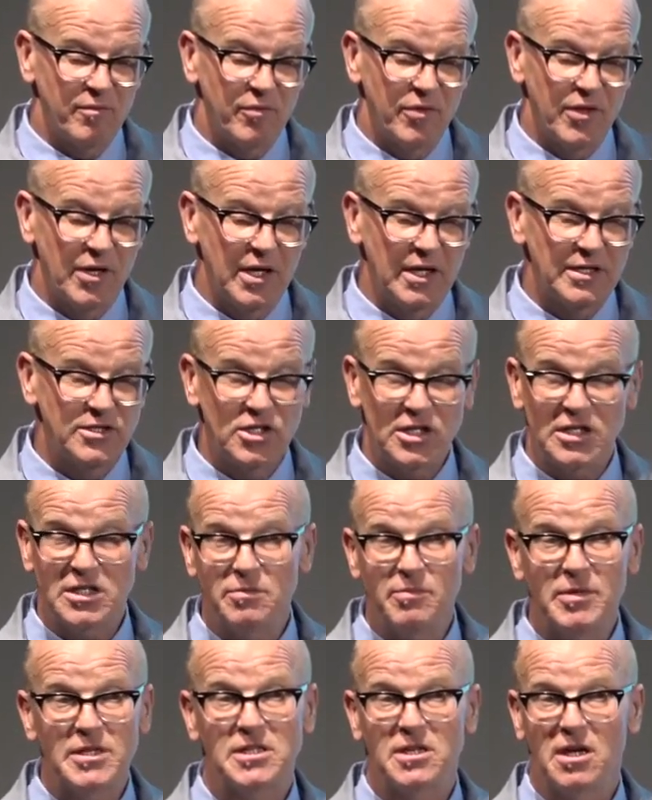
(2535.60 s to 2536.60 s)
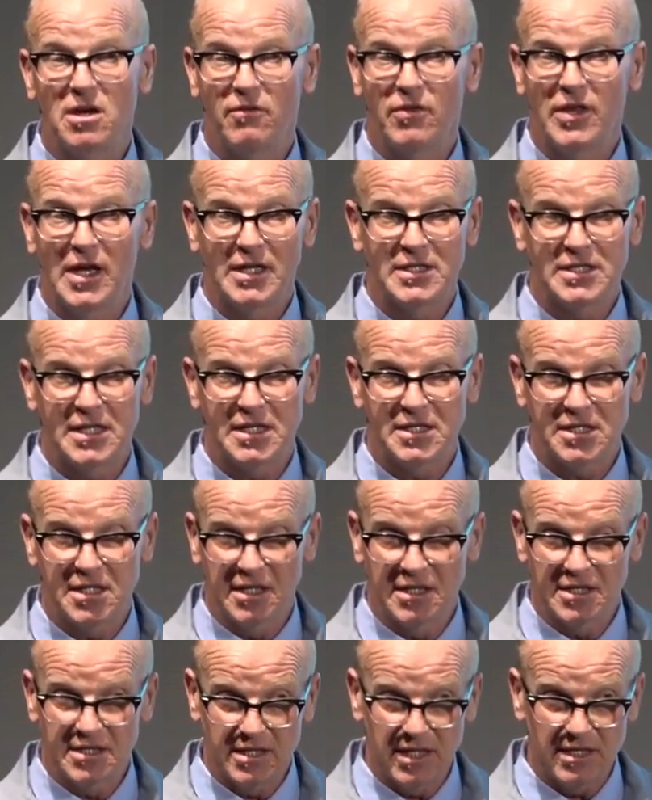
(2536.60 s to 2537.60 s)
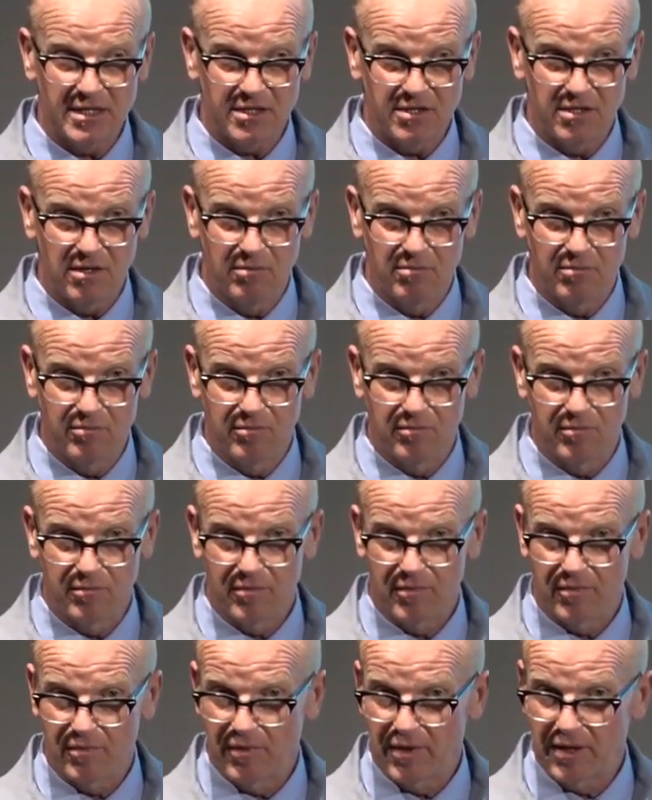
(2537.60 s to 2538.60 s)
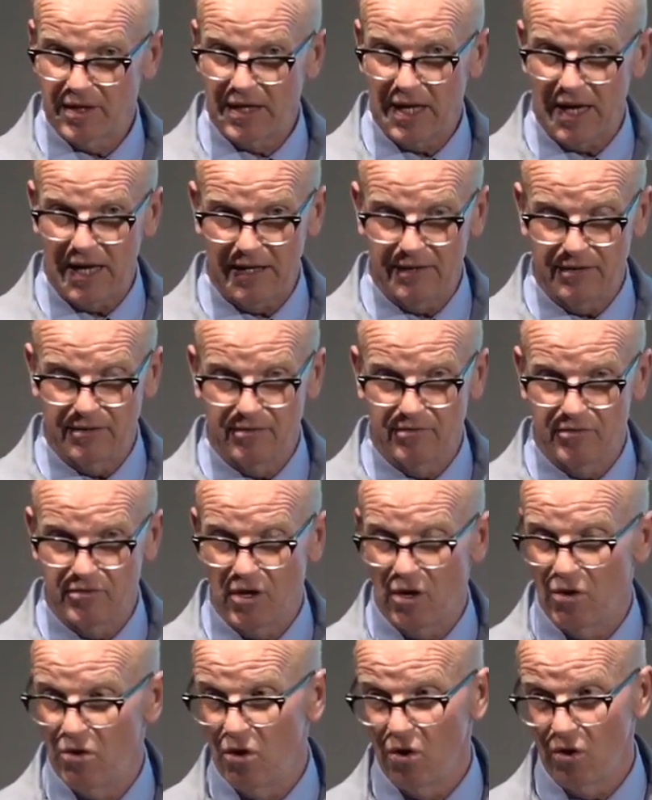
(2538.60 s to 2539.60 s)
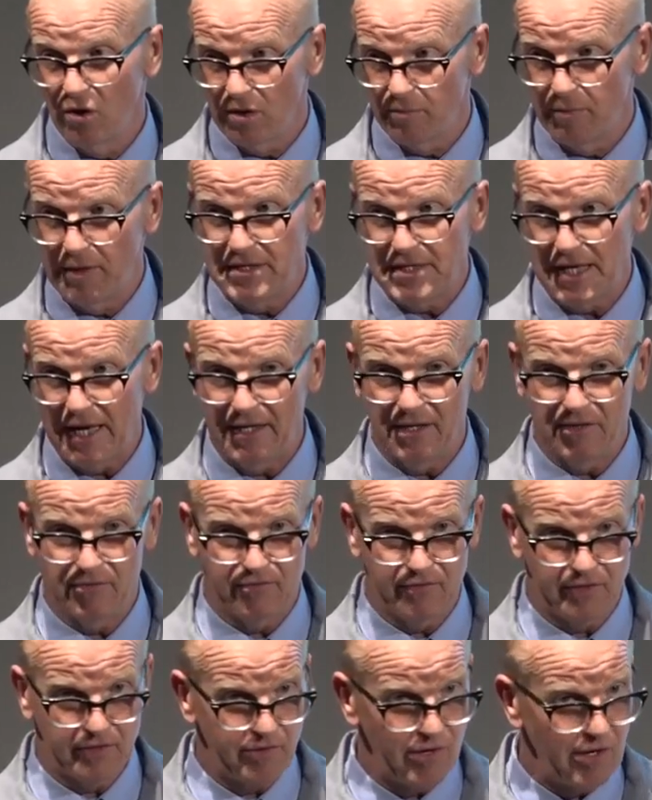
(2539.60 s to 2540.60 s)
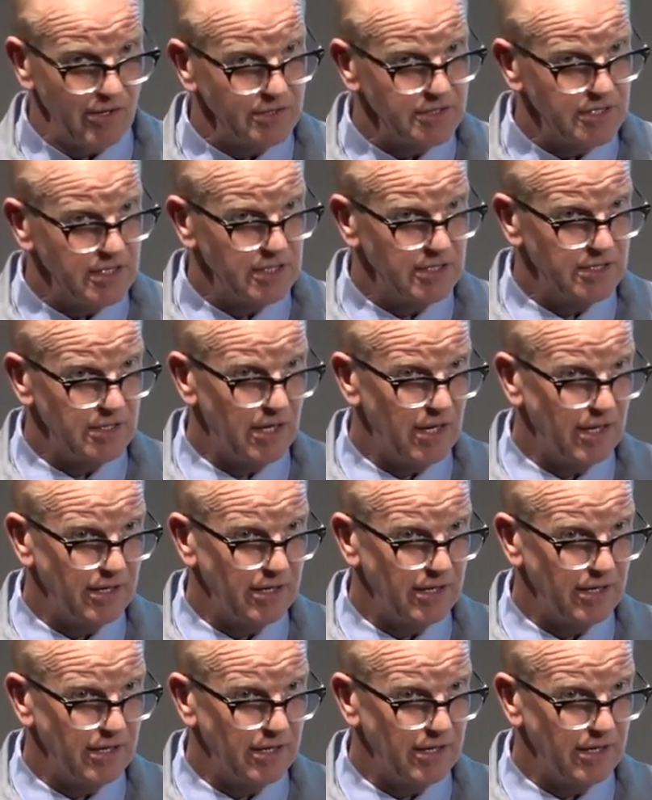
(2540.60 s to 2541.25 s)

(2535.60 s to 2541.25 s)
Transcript: the legitimacy of the existing system can no longer be taken for granted.